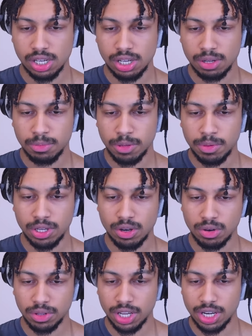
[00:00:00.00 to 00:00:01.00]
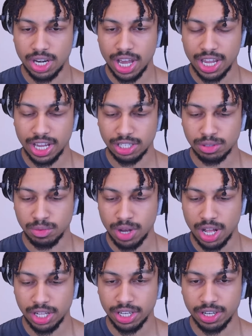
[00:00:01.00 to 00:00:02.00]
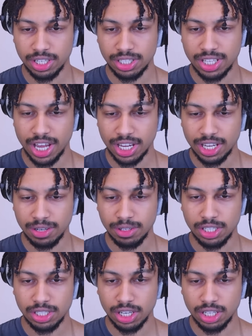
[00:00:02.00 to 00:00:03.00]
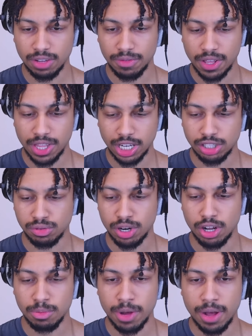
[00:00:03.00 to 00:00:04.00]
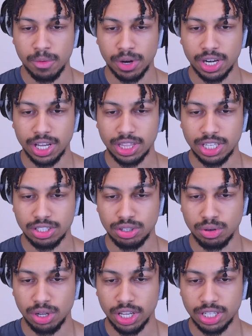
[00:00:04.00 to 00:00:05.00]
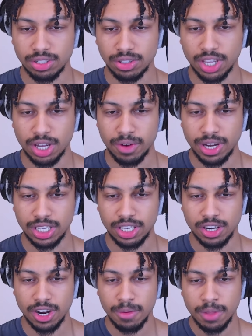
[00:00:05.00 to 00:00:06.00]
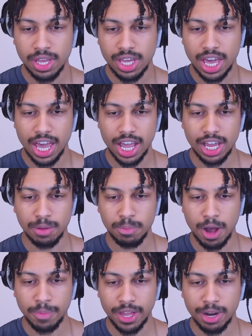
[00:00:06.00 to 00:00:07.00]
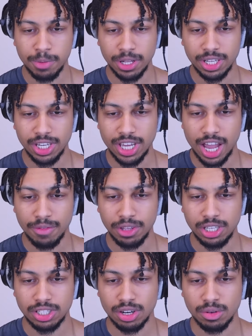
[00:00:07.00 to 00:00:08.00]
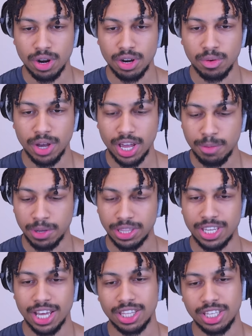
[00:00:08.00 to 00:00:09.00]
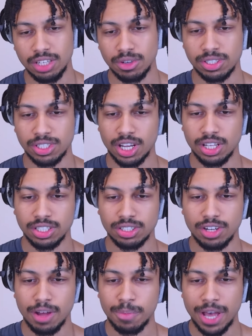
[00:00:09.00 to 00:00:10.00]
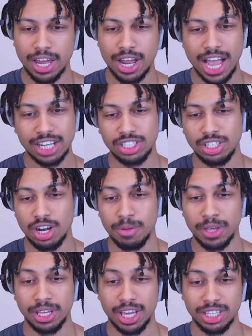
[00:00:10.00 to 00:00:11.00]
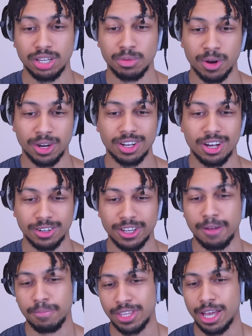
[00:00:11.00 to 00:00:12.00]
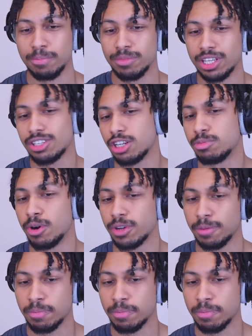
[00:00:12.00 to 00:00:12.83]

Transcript: Maybe going with a Knight as well here in a second. He's gonna defend that Drill, but we're gonna get this 2 elixir thing right here and pop that ability. Everything's gonna run away, but he had the Evo Skelly, so not bad. Actually, no, it did work. Okay, yeah, this card's broken.